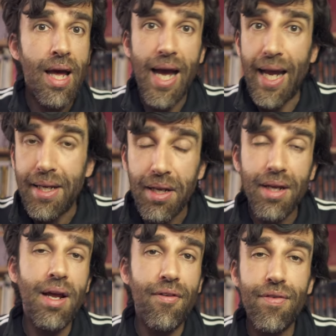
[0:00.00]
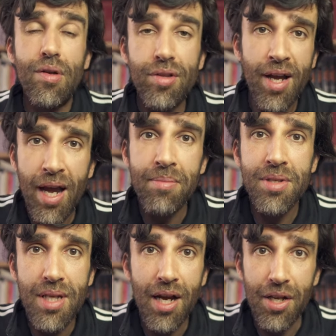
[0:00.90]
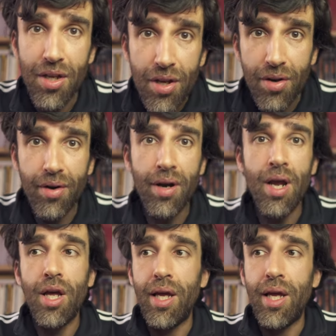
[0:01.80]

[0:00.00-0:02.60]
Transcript: I did a few times a year